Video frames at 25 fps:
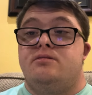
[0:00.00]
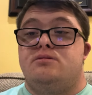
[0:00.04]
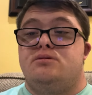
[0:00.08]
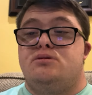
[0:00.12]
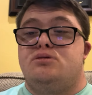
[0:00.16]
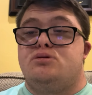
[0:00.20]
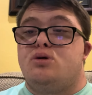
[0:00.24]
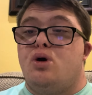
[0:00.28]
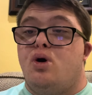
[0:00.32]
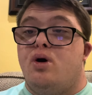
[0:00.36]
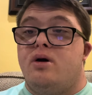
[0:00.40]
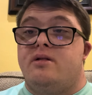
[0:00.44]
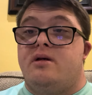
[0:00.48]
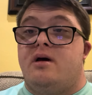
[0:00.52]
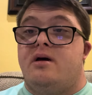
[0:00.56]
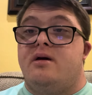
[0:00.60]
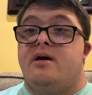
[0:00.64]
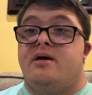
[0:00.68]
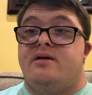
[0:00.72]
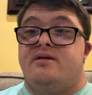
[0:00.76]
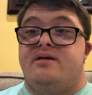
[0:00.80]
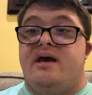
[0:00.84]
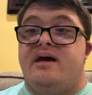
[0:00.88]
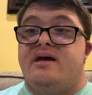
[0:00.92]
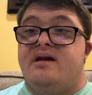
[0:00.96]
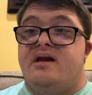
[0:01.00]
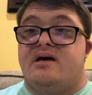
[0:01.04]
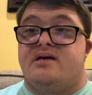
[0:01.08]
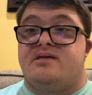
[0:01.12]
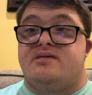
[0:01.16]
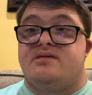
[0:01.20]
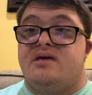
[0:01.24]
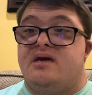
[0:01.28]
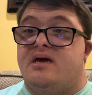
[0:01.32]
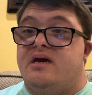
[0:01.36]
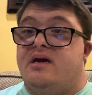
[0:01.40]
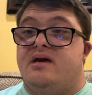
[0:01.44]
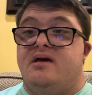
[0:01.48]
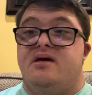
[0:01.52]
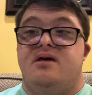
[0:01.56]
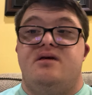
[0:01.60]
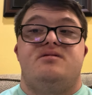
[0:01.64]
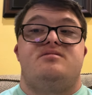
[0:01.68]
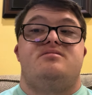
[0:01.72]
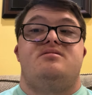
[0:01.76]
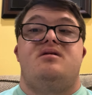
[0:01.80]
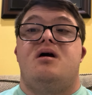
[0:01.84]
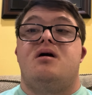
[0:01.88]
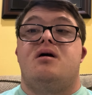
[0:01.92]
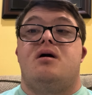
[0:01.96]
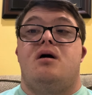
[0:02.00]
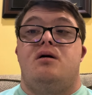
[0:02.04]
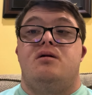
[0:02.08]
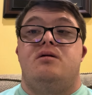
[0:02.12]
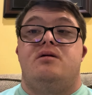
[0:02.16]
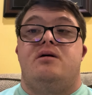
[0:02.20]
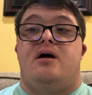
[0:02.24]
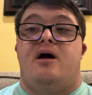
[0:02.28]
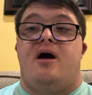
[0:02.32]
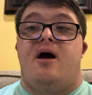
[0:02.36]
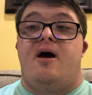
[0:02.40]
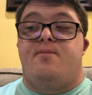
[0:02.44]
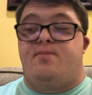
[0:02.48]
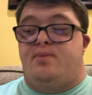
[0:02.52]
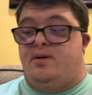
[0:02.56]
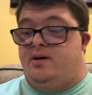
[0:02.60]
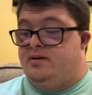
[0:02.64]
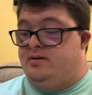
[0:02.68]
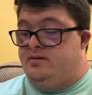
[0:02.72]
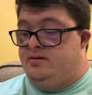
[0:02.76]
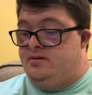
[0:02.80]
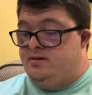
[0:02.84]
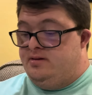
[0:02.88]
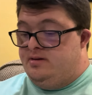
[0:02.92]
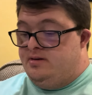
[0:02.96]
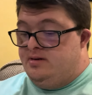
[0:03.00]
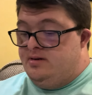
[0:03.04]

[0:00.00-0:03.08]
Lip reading: NXT. It's not going to happen.